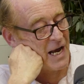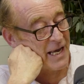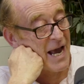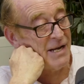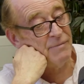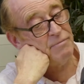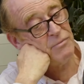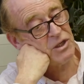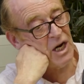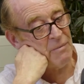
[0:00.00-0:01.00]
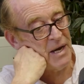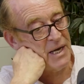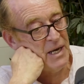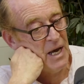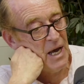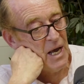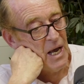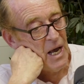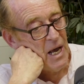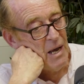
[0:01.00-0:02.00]
Again, much like me,
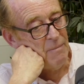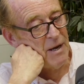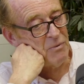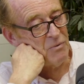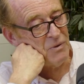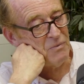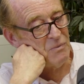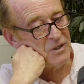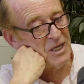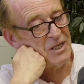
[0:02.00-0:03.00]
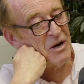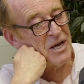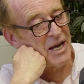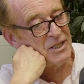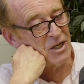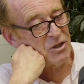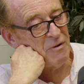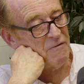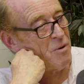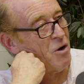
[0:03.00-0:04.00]
people will tend to only get in touch with
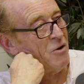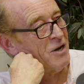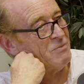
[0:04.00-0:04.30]
them if a pothole